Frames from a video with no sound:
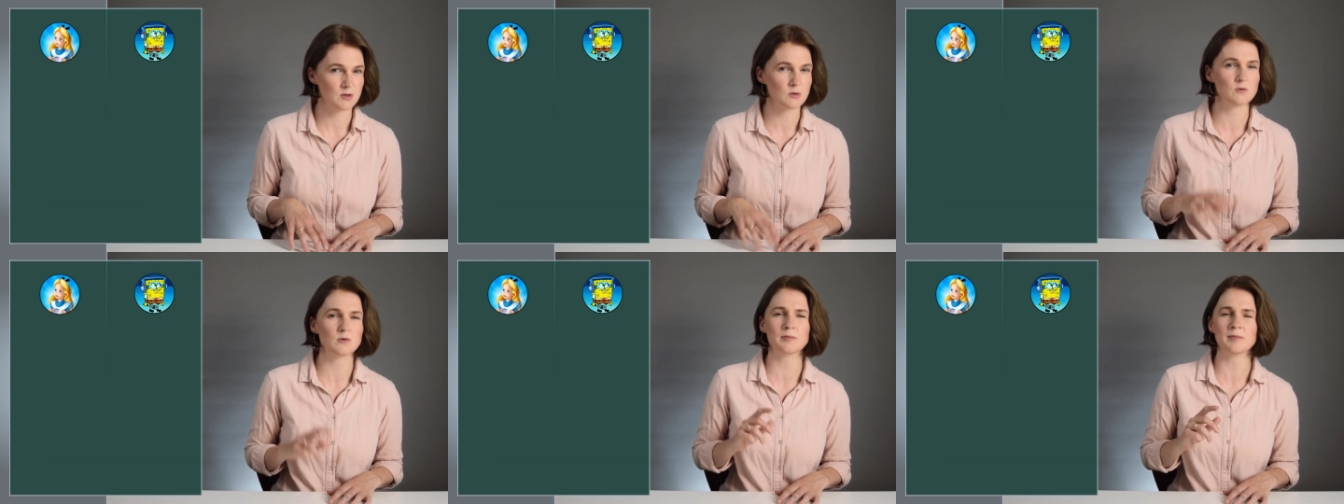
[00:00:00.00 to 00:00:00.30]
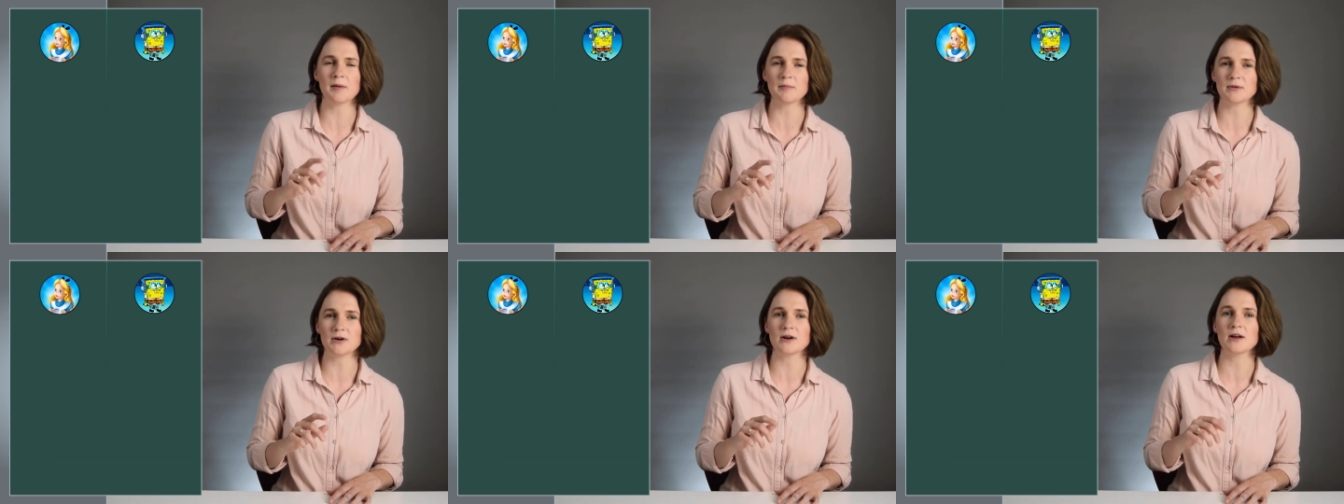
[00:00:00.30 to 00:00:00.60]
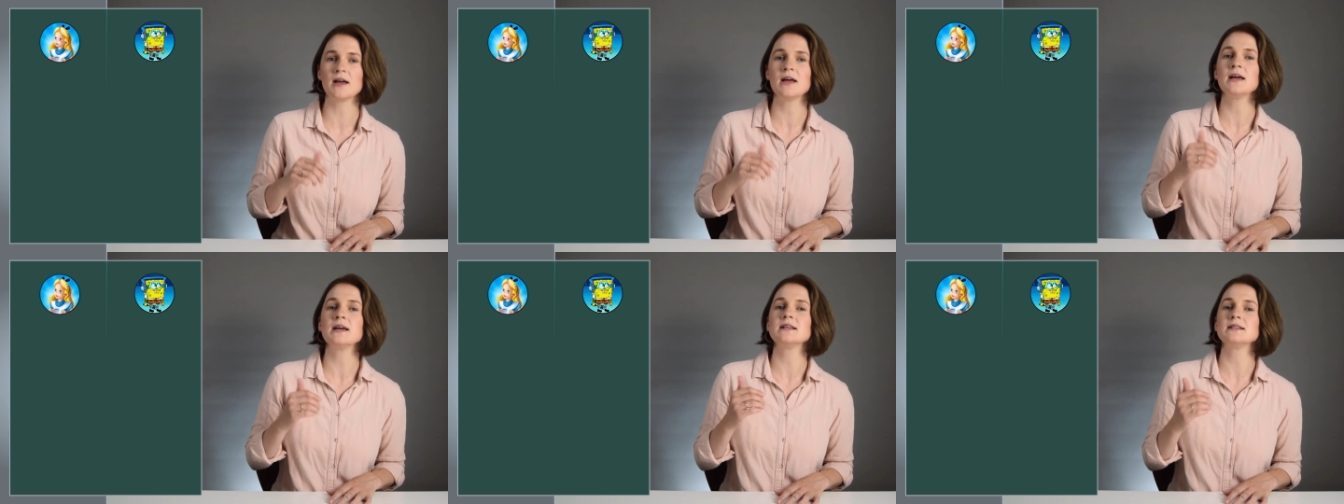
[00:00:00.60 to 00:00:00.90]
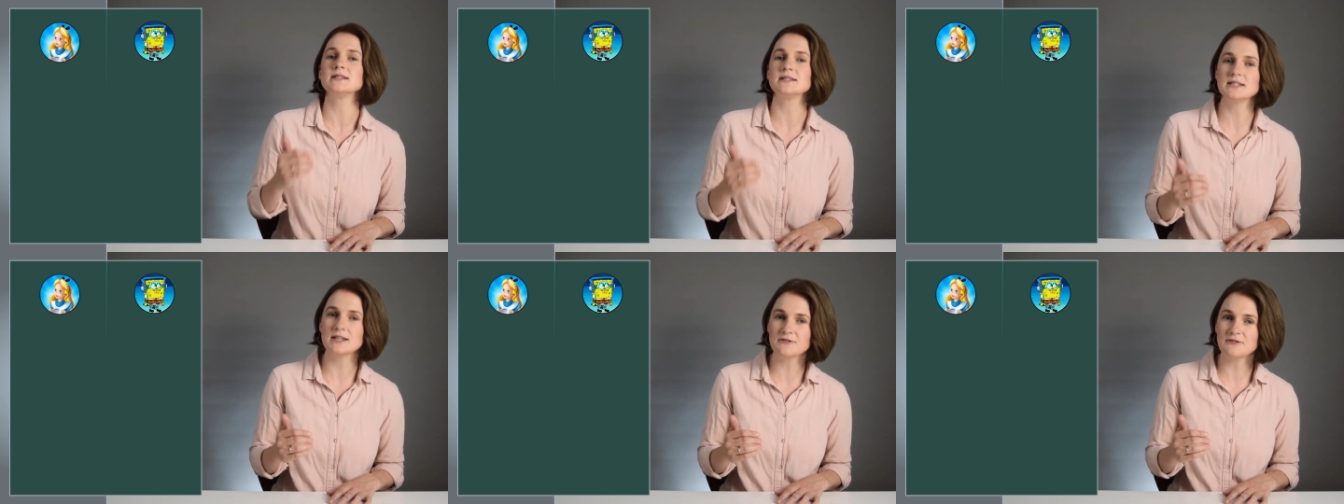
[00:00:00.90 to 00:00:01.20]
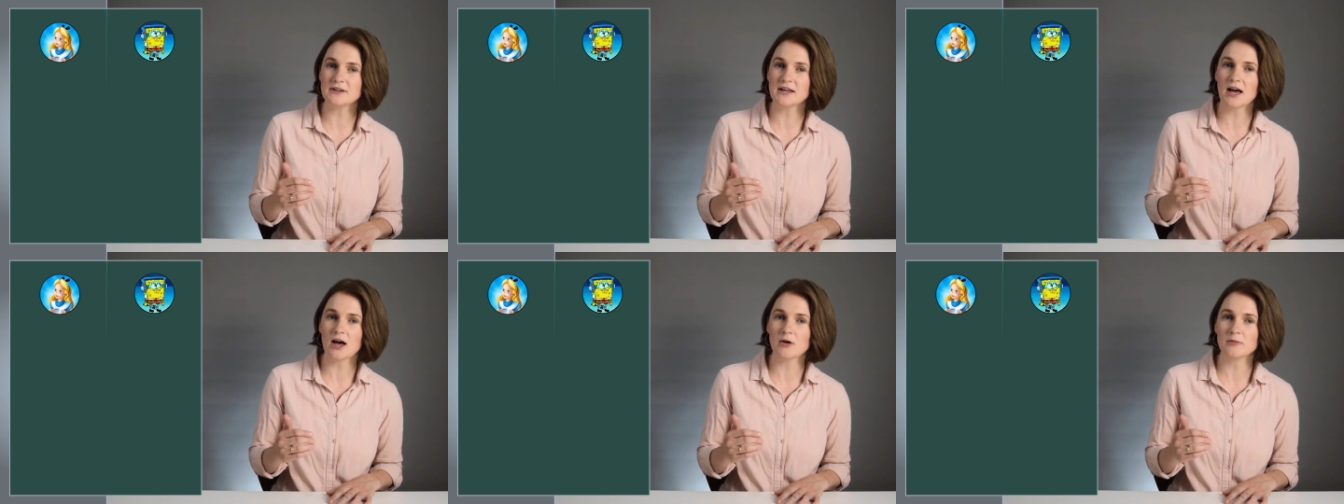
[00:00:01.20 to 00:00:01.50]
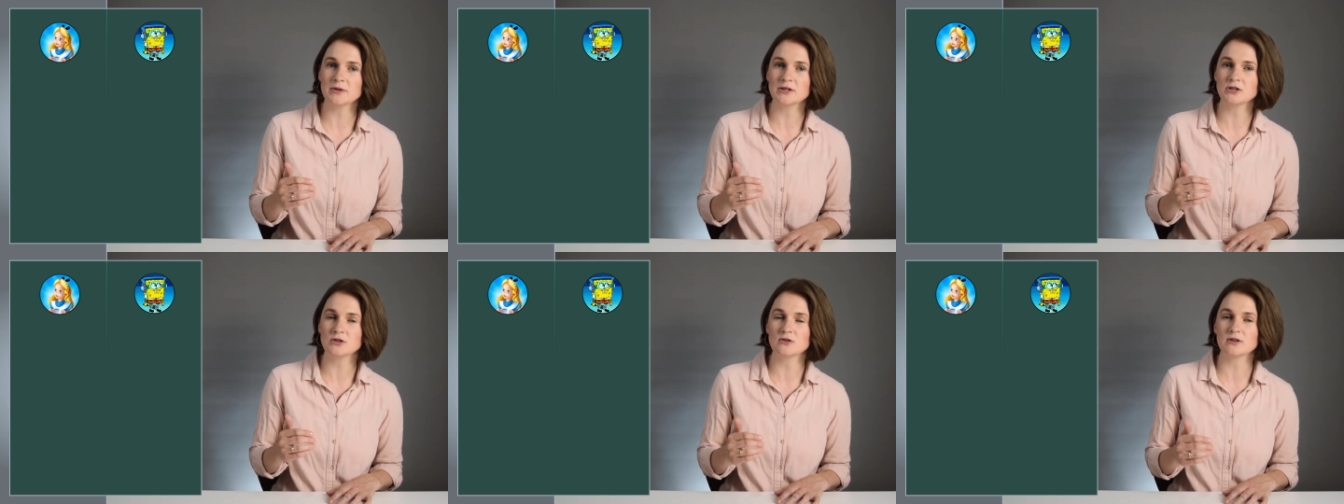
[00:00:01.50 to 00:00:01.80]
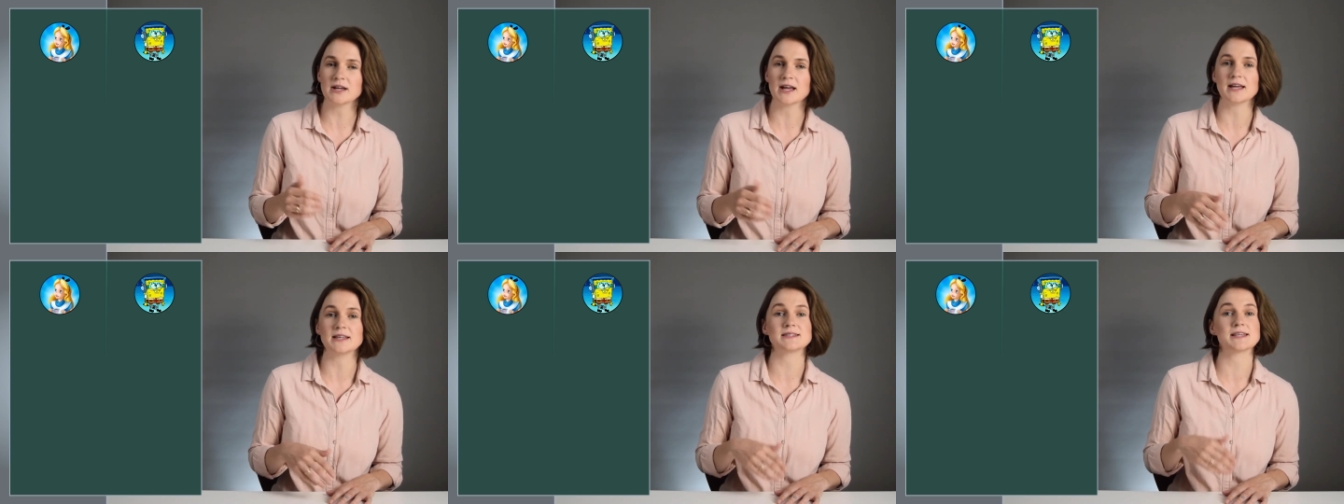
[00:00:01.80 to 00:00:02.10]
Remember, Diffie-Hellman
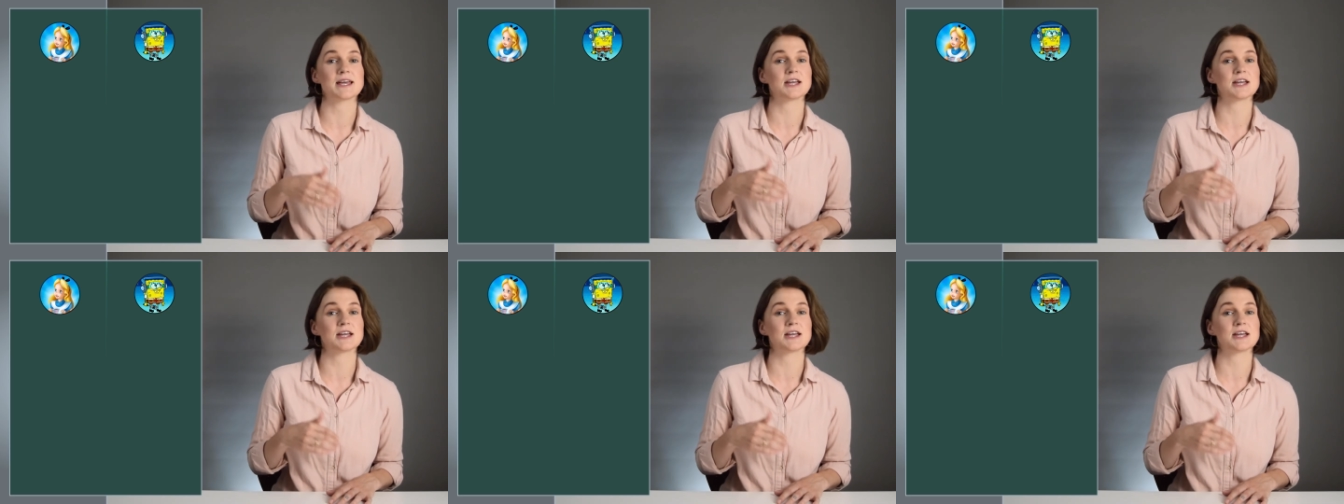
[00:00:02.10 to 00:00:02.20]
creates